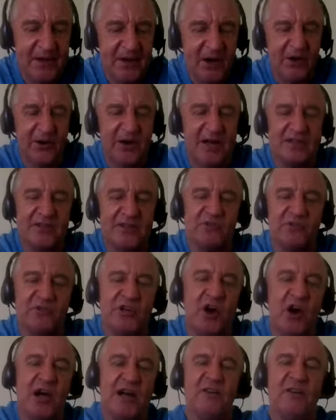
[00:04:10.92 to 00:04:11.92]
Okay, so
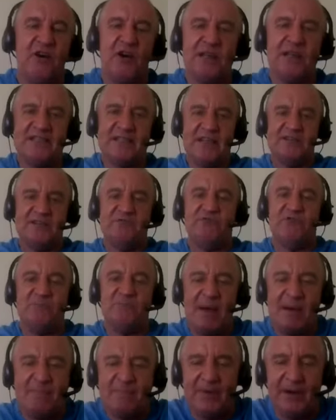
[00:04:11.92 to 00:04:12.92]
guidelines then. You
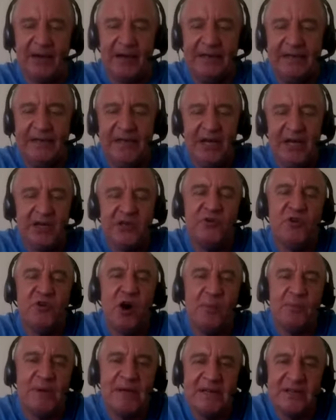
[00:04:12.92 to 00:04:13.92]
remember, you
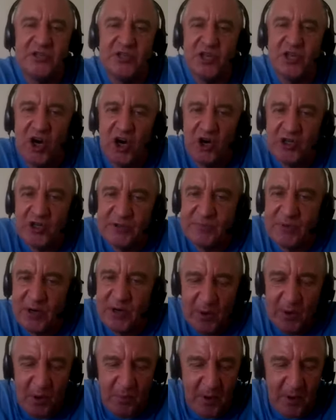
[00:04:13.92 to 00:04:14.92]
are being charged per
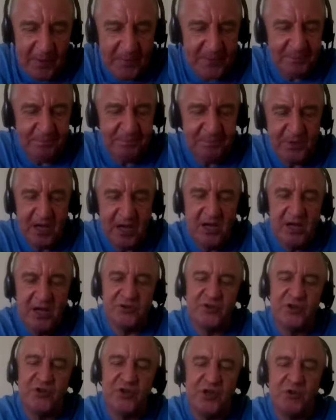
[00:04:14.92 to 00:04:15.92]
pop-up,
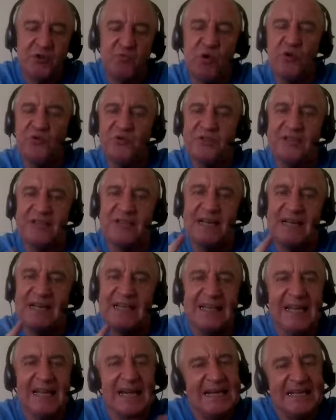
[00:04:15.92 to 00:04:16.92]
so you want
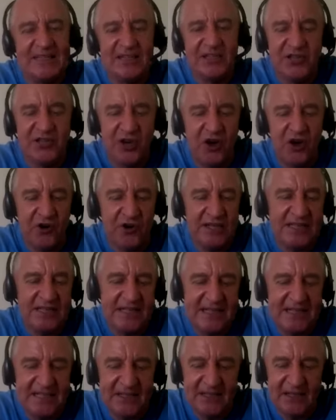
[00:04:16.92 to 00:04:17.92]
laser
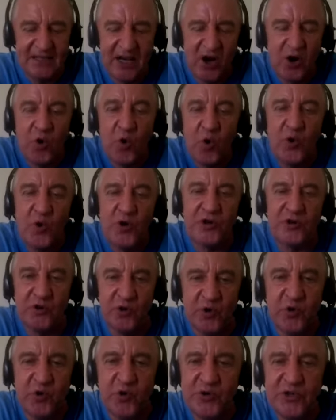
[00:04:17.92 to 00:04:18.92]
targeted
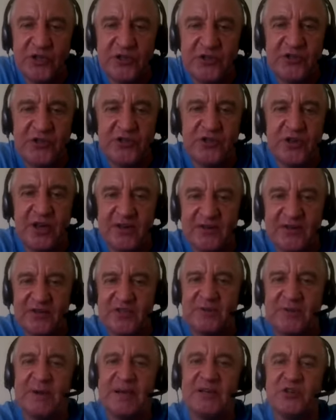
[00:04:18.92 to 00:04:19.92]
audience
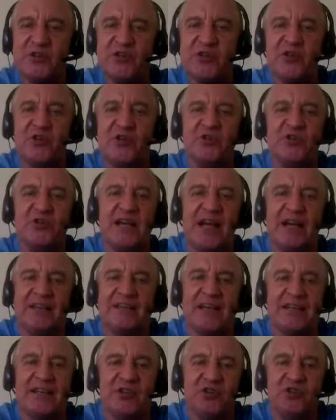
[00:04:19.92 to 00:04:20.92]
to make sure you get
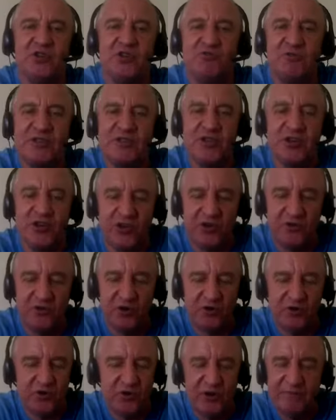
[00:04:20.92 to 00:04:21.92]
a good return
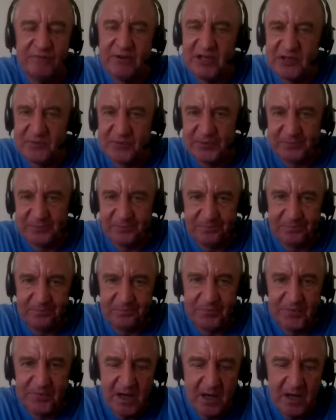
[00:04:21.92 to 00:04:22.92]
on your investment.
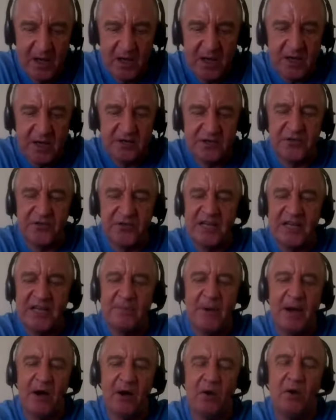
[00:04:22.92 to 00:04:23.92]
So think
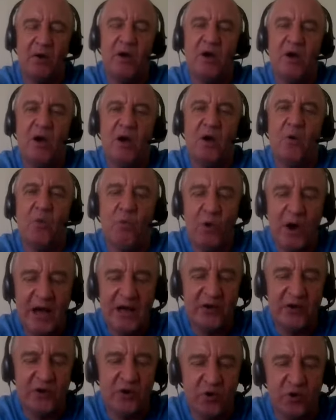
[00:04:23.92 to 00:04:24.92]
about where
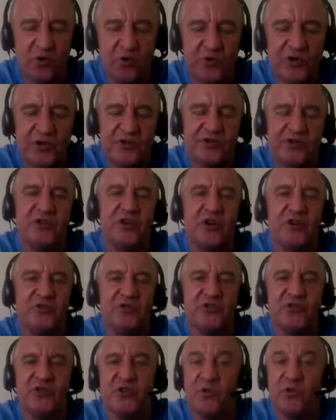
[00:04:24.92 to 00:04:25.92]
your audience
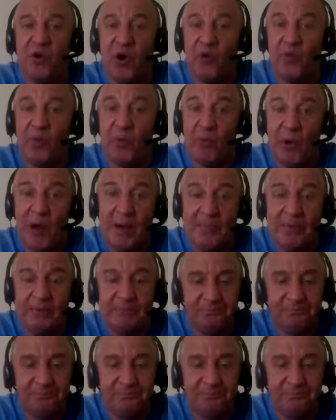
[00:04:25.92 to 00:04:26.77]
goes to on the web.